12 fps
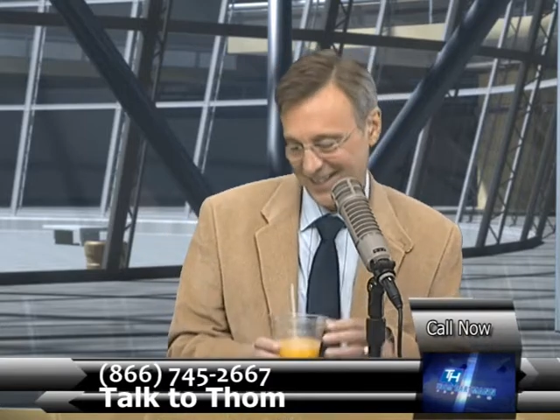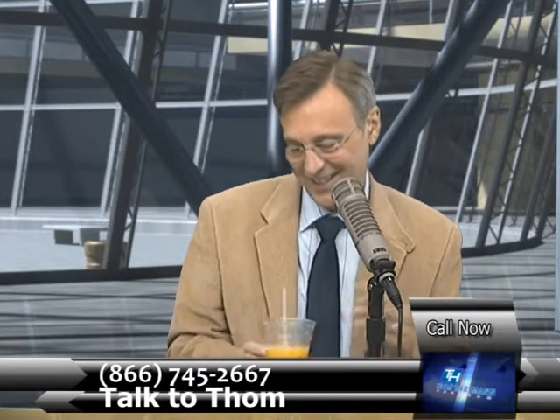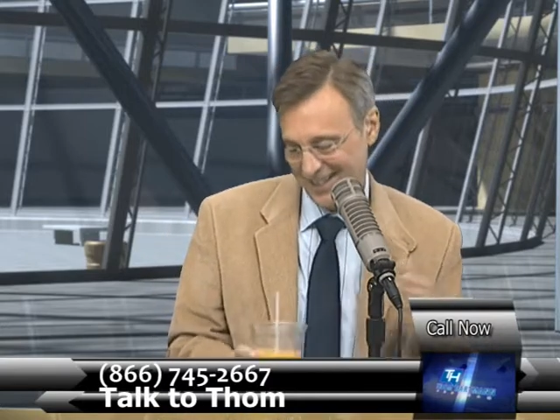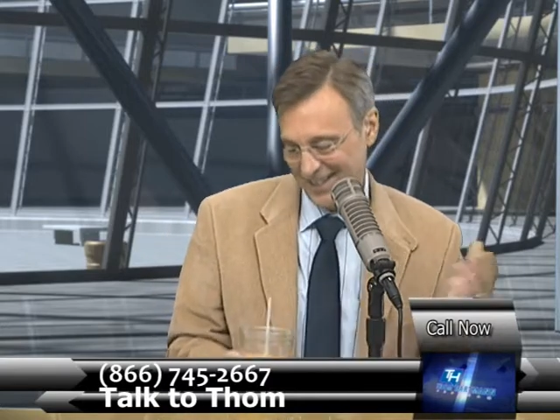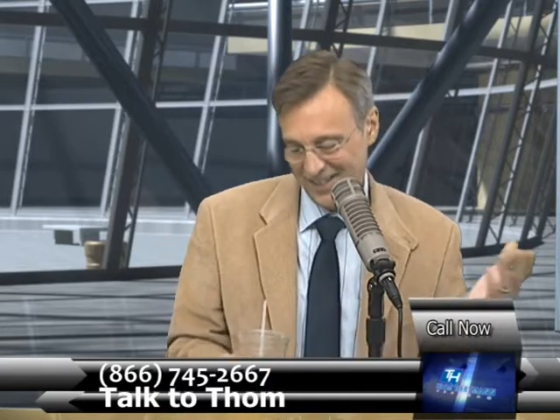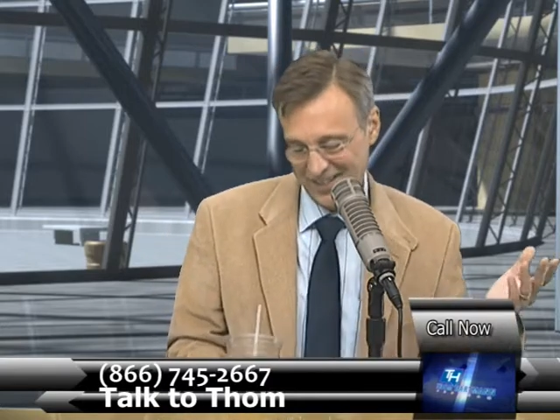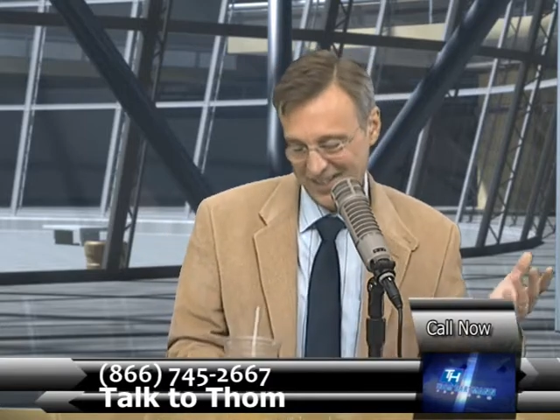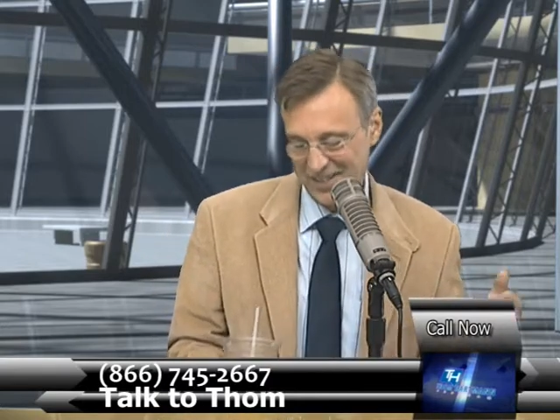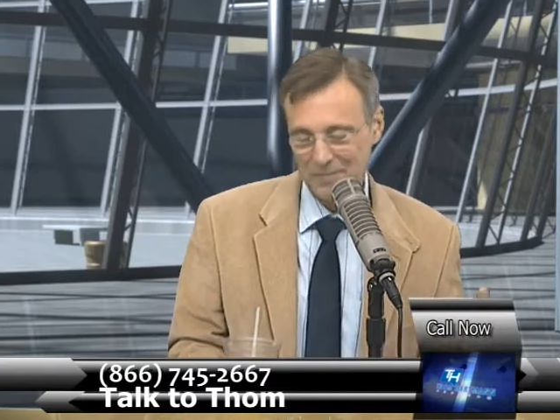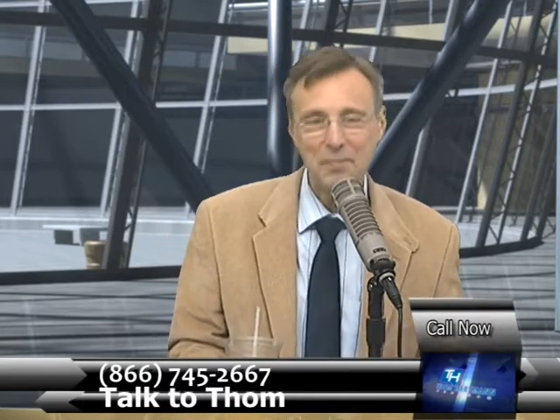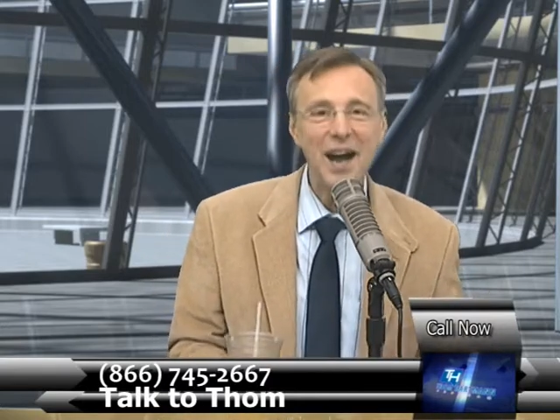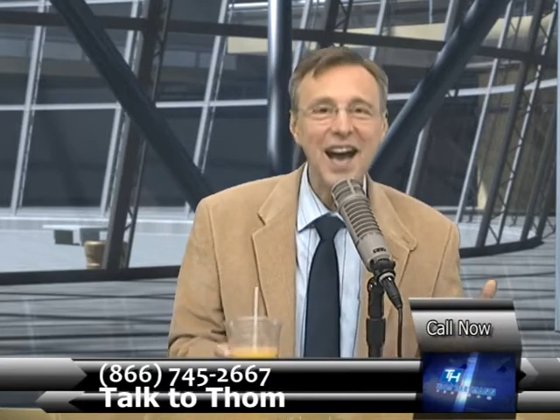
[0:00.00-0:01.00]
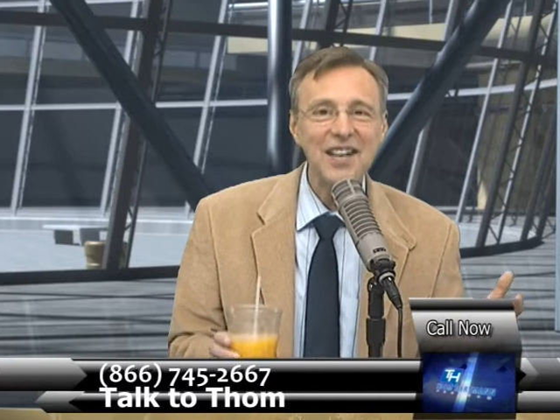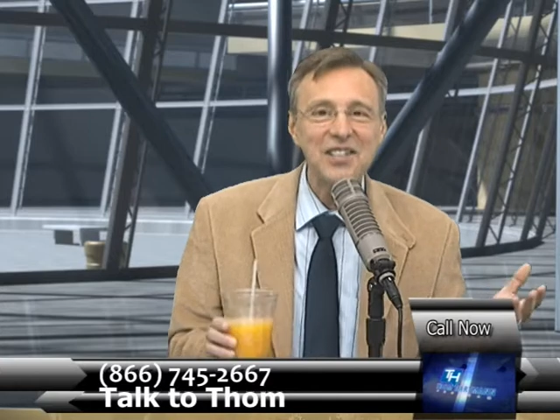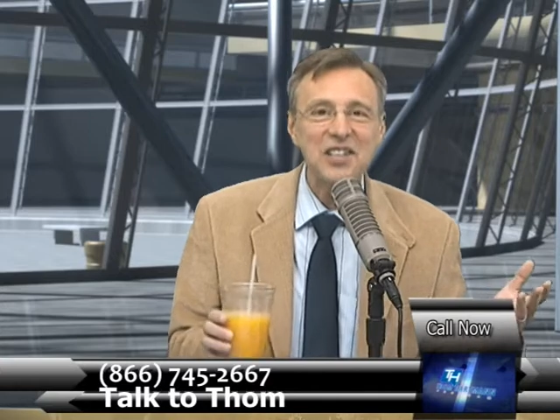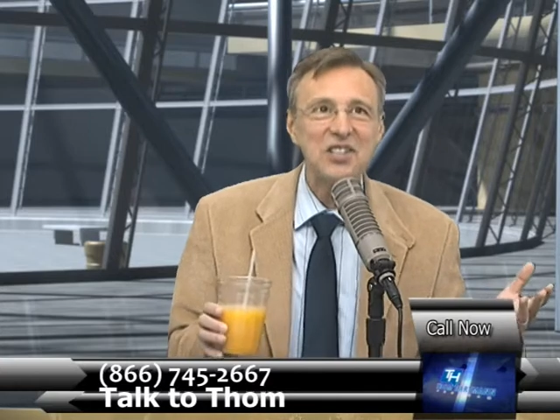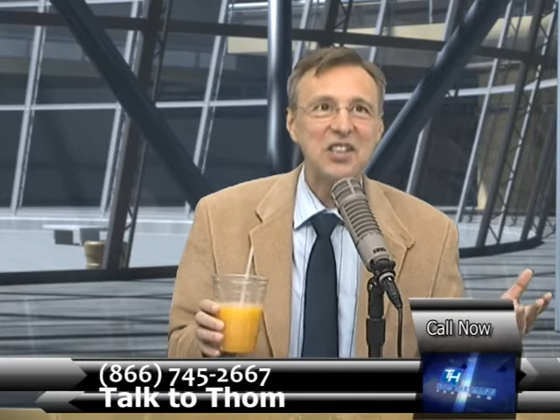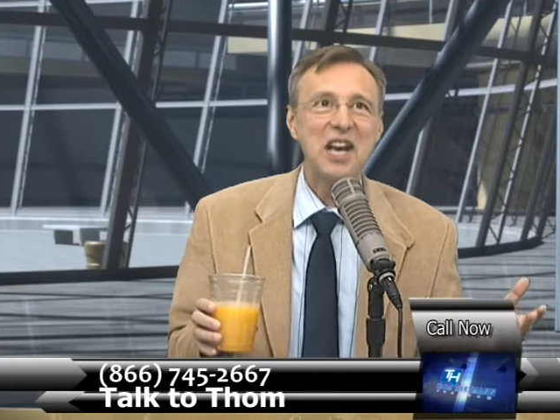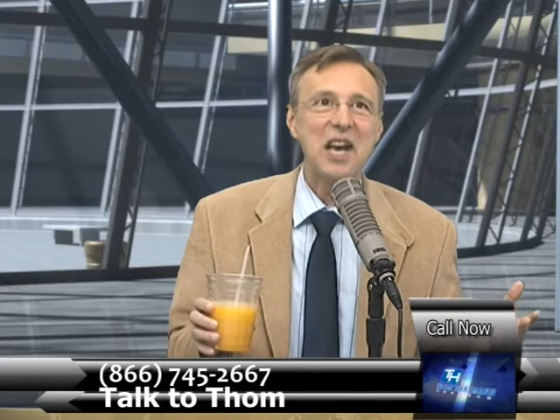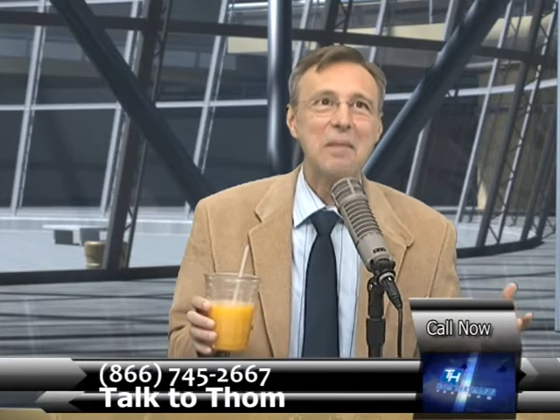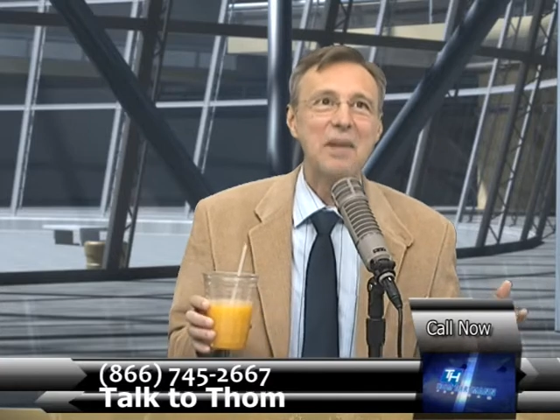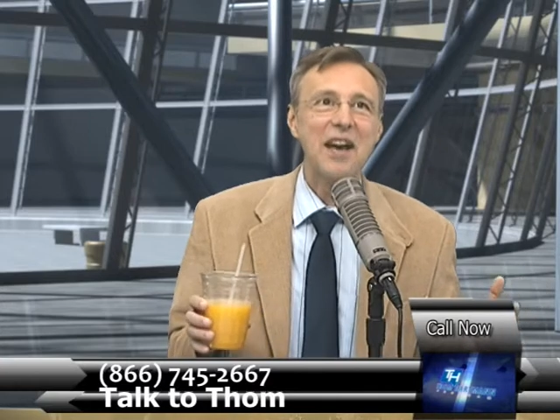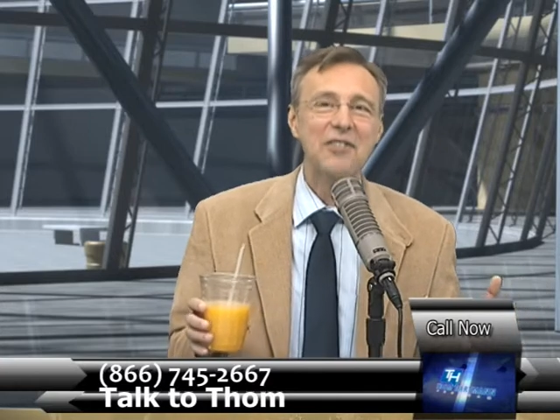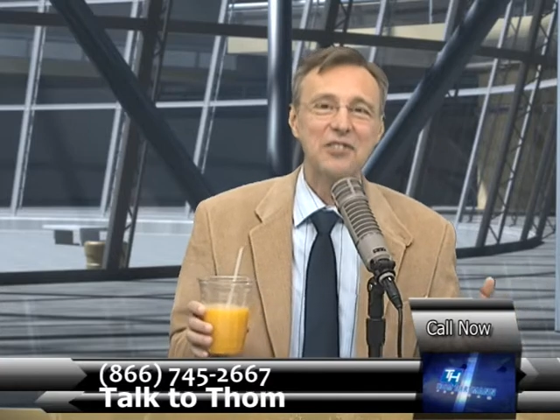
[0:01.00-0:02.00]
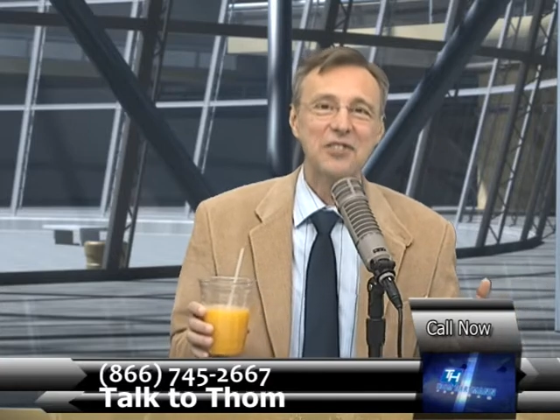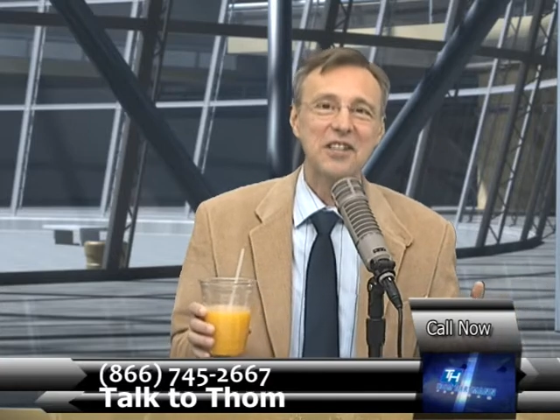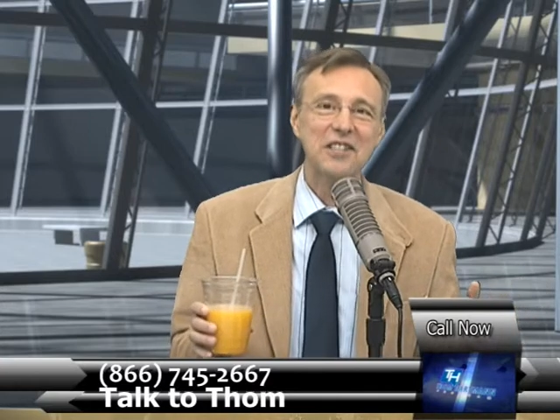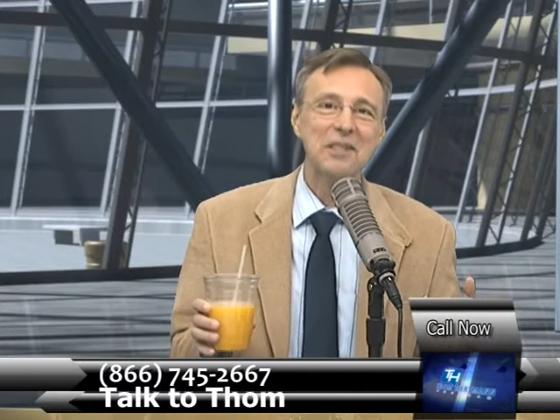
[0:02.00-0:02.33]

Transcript: uh, this is a Ponzi scheme after all.